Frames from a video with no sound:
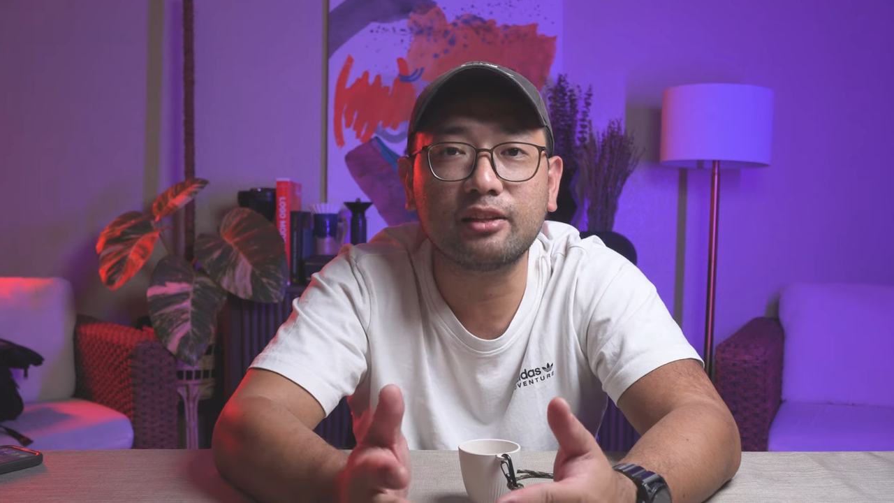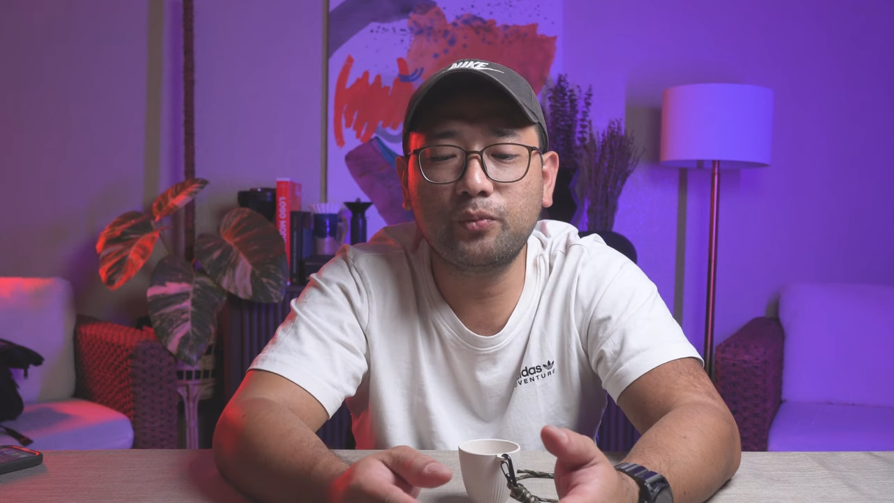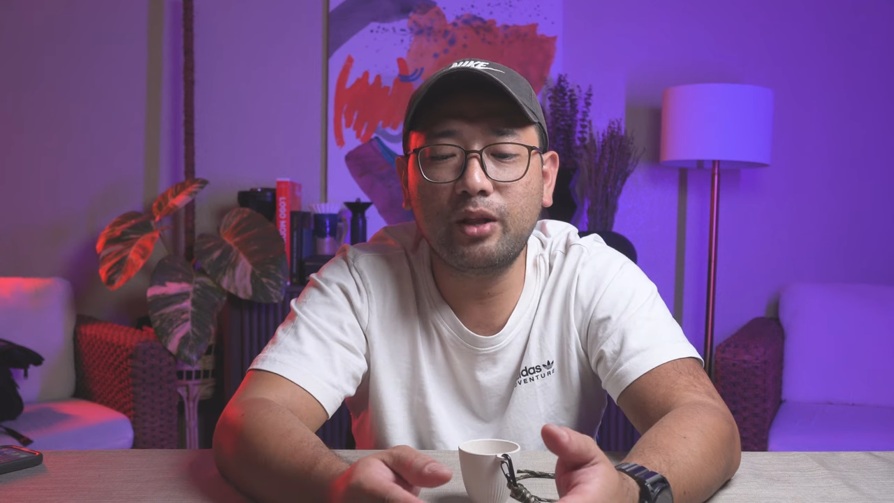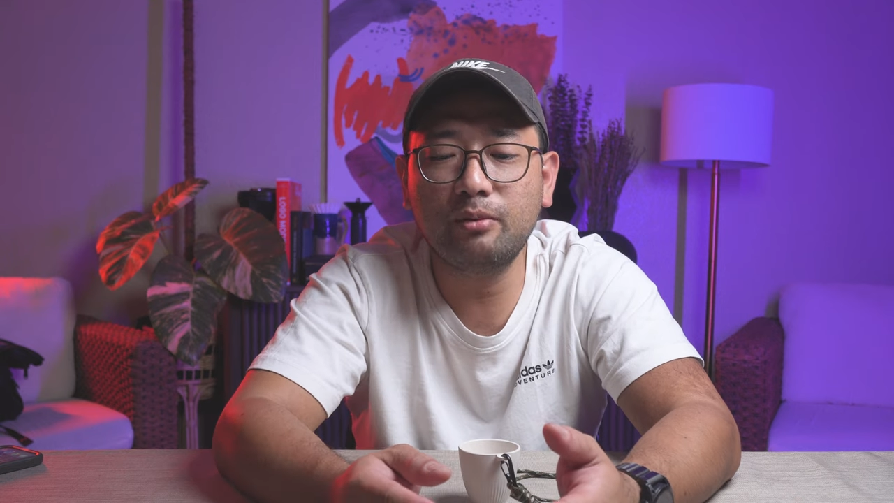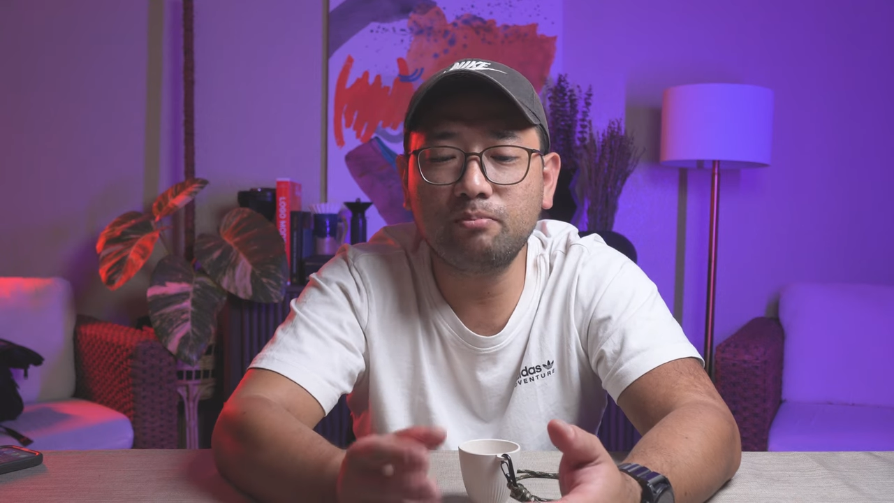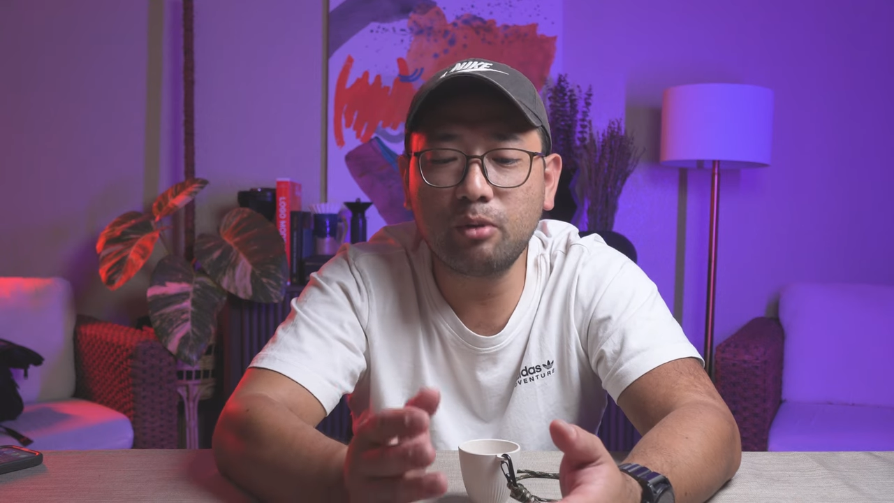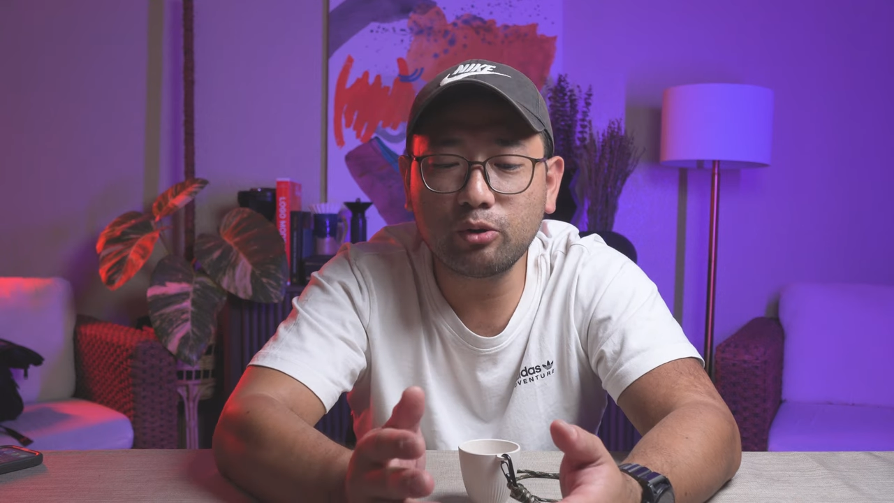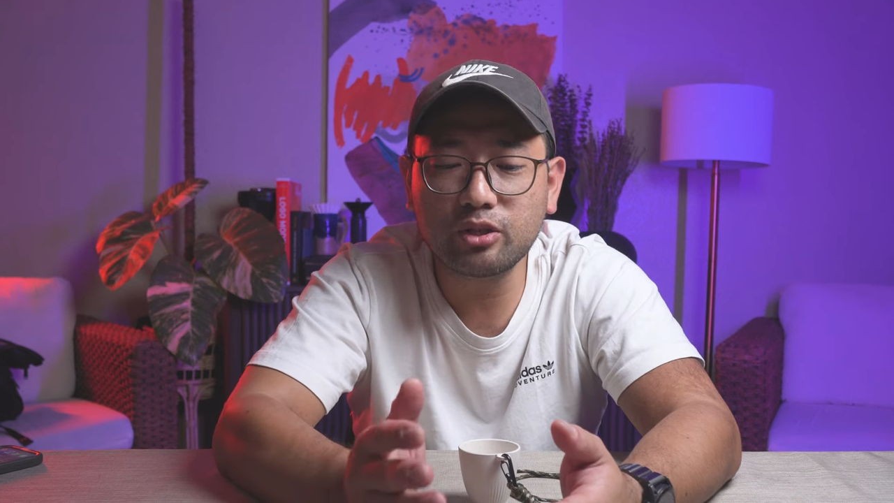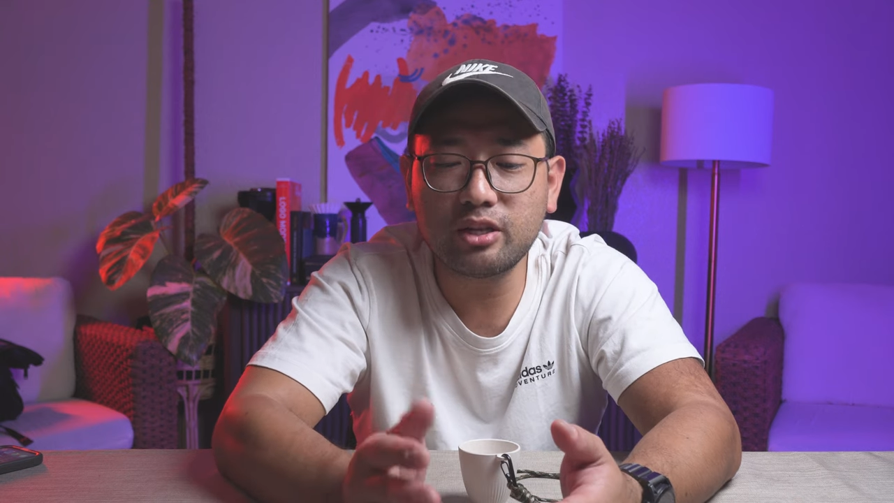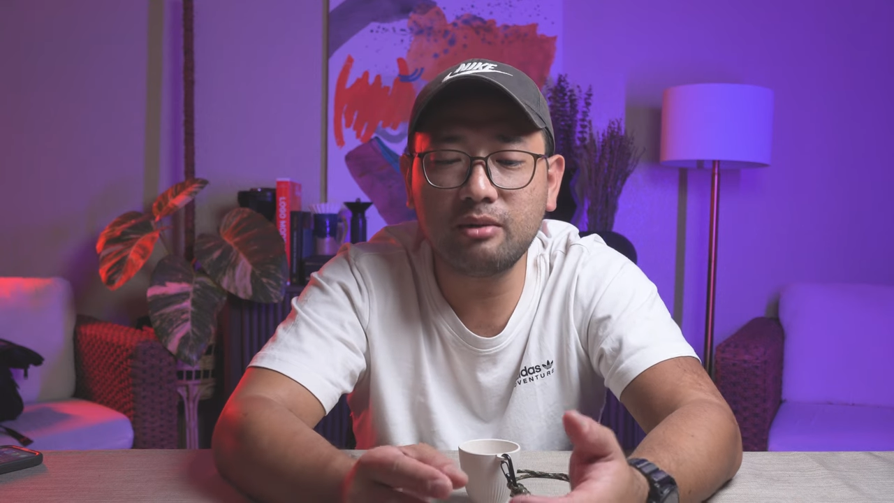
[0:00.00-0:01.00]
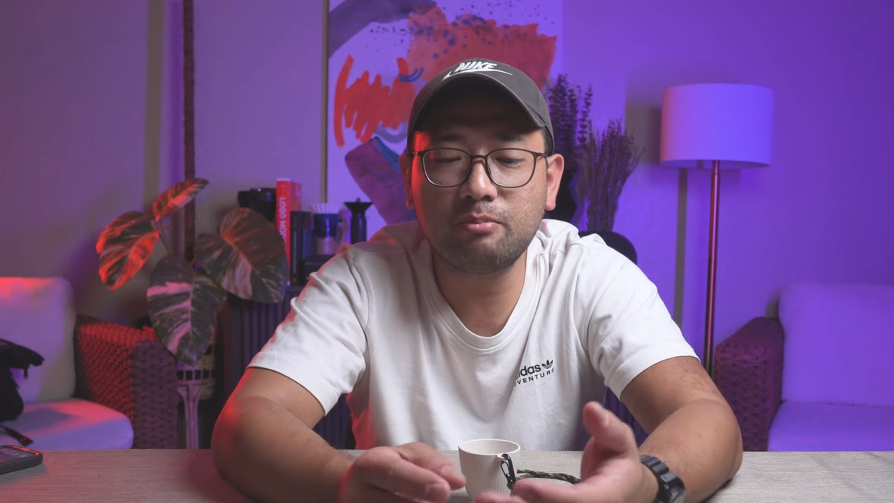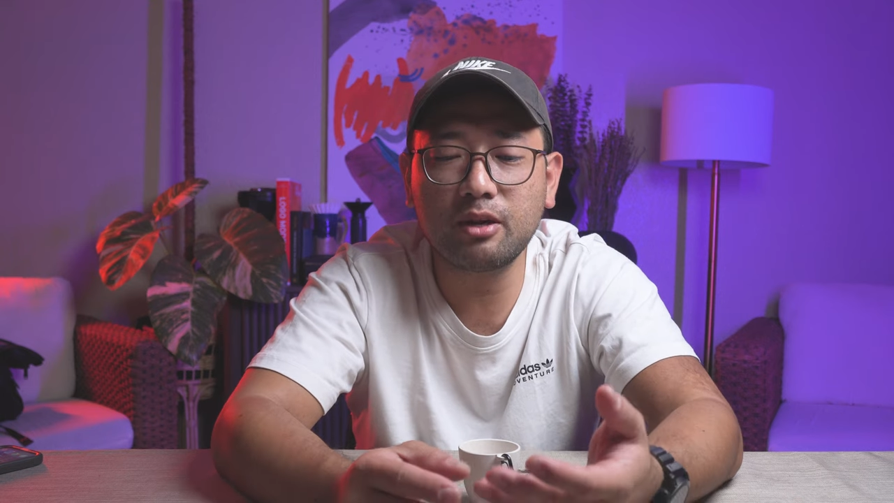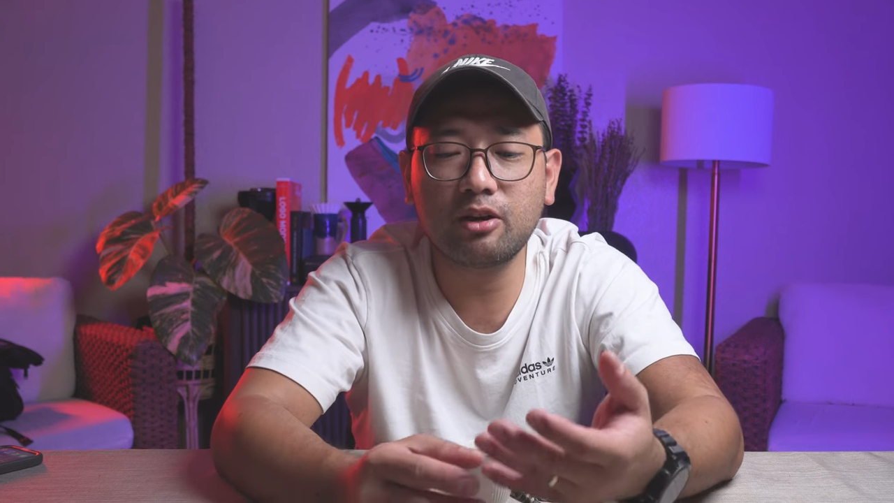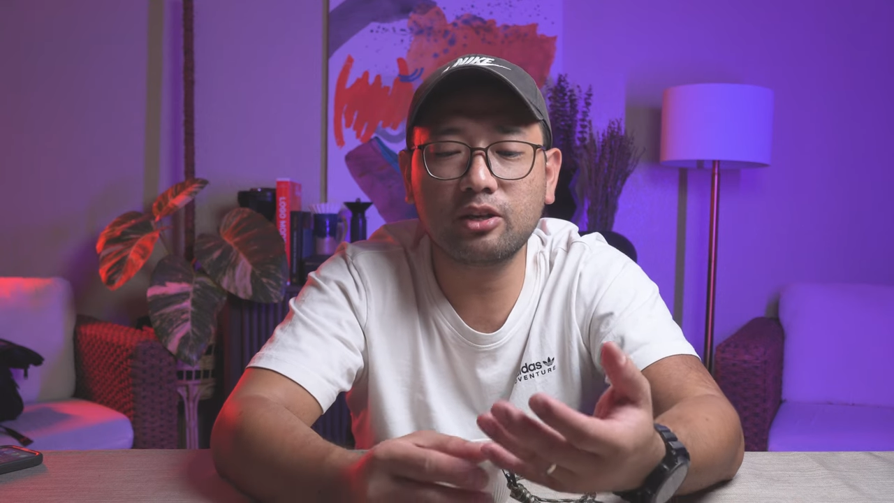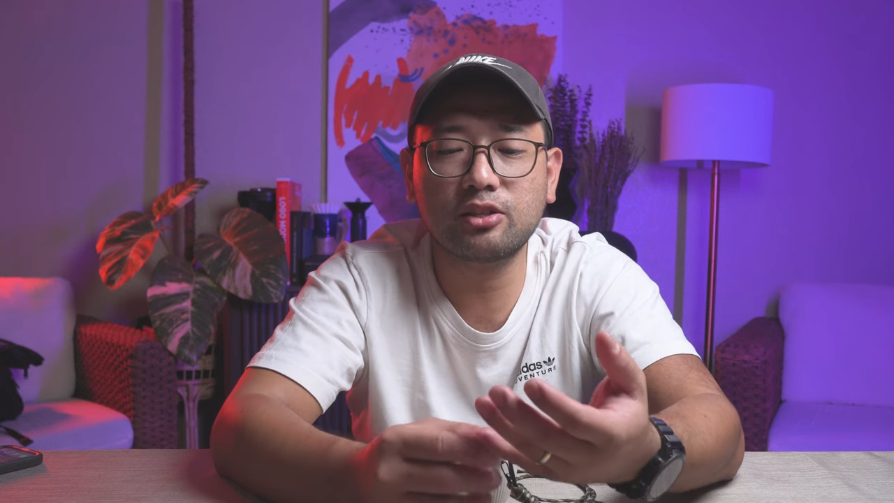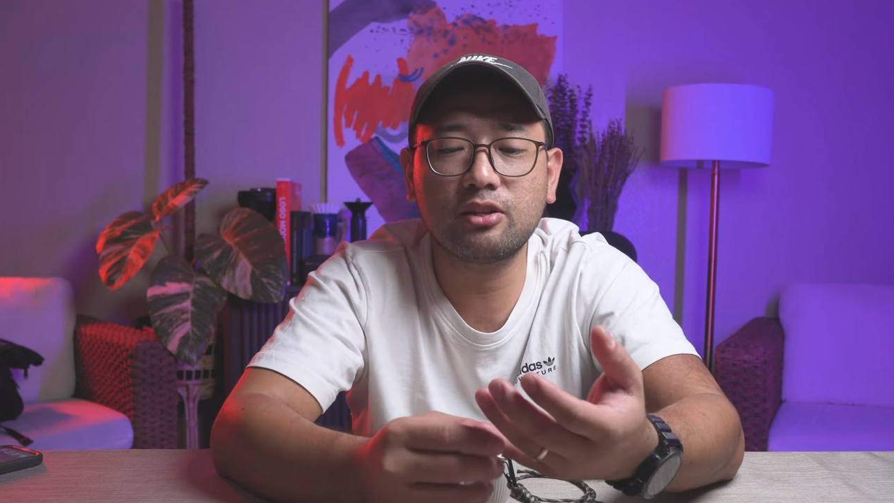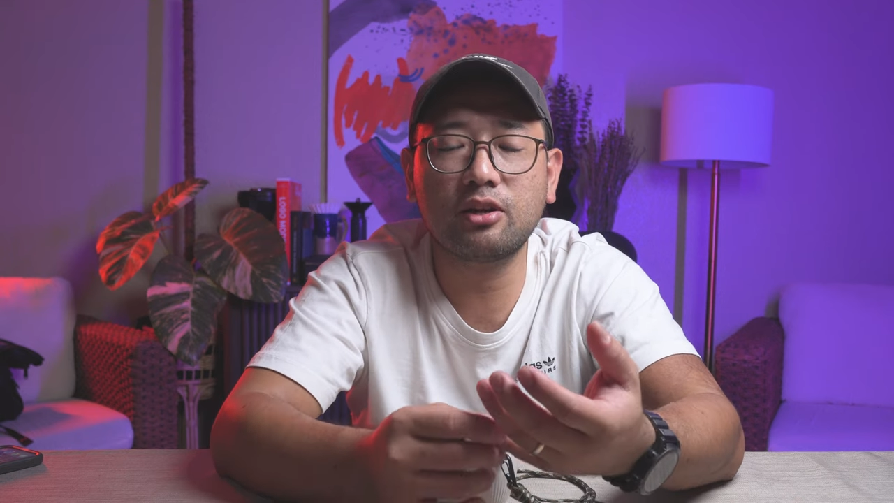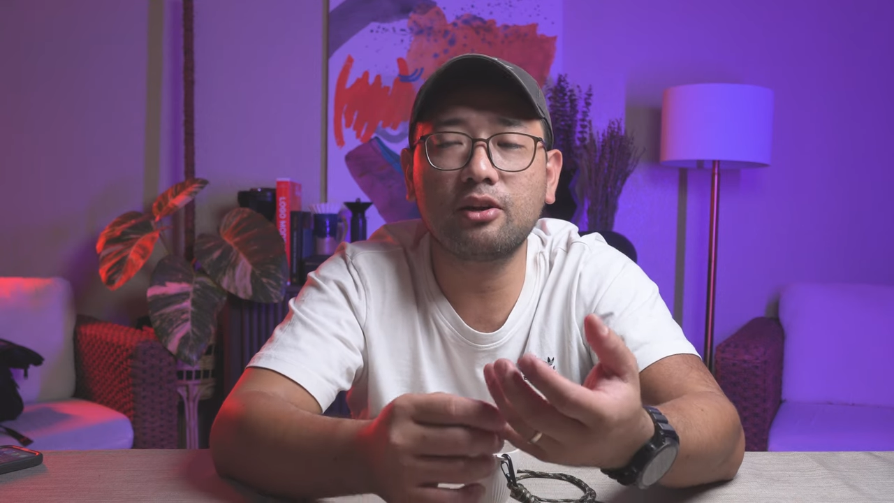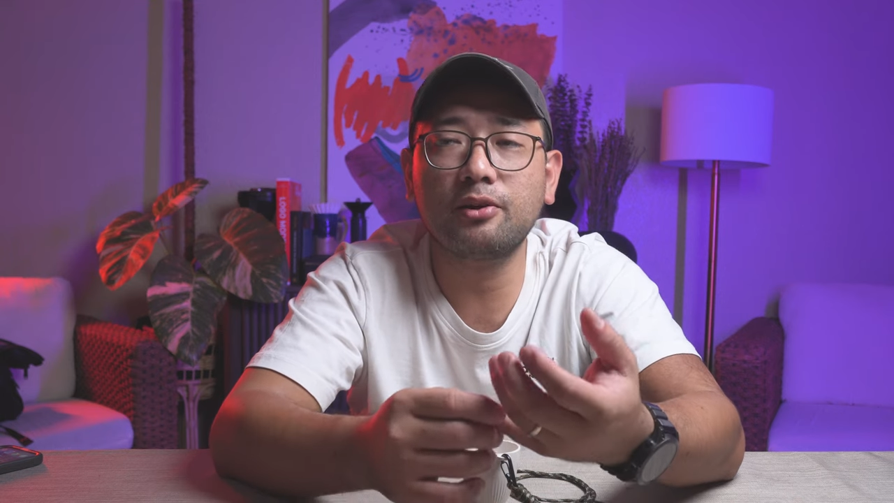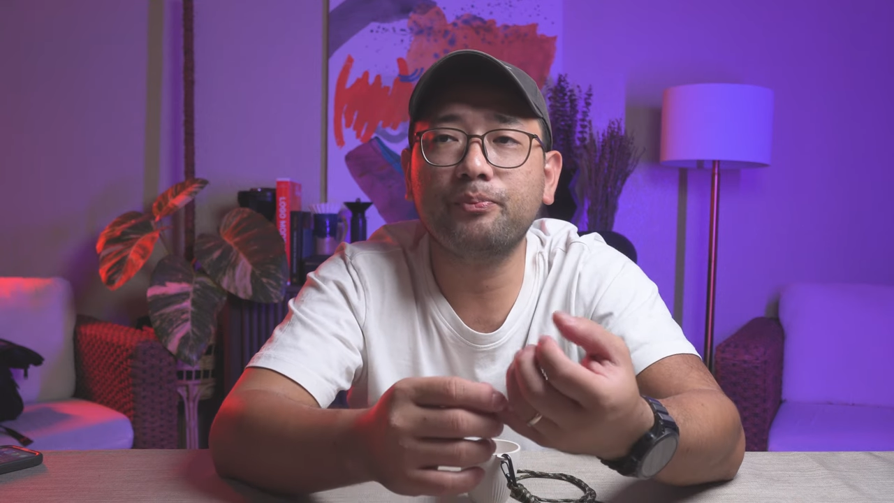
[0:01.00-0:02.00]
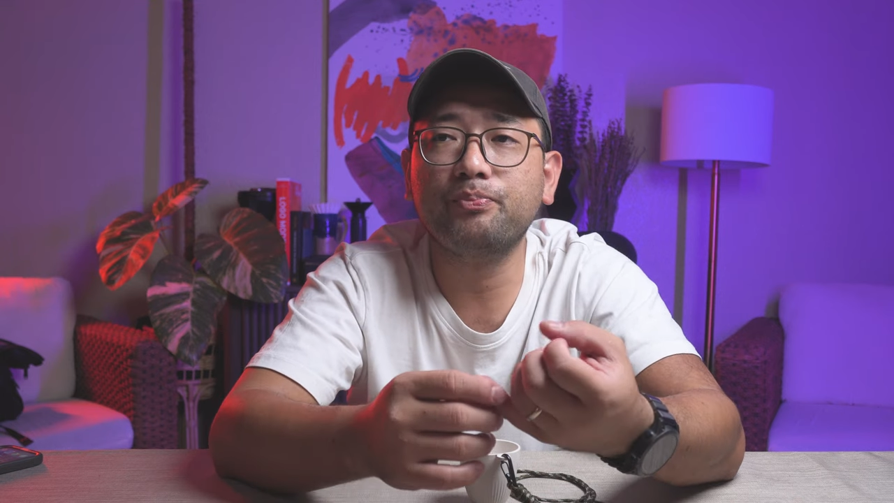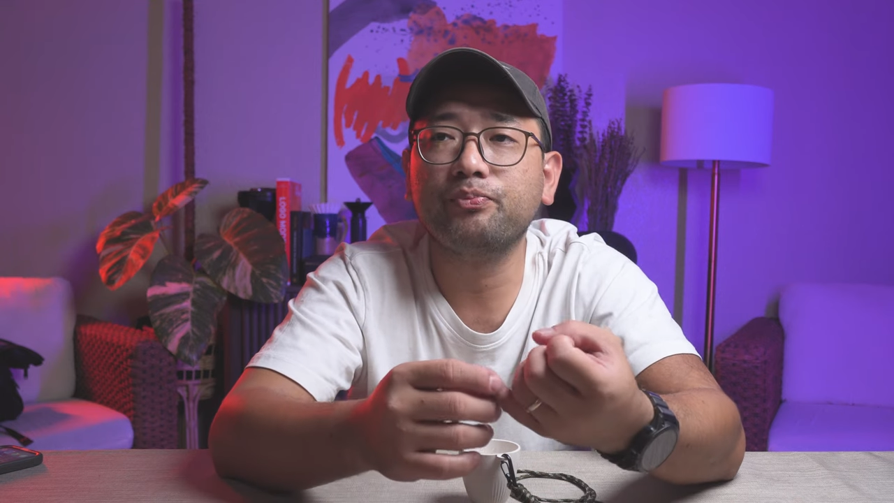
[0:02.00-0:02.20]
well, mostly because the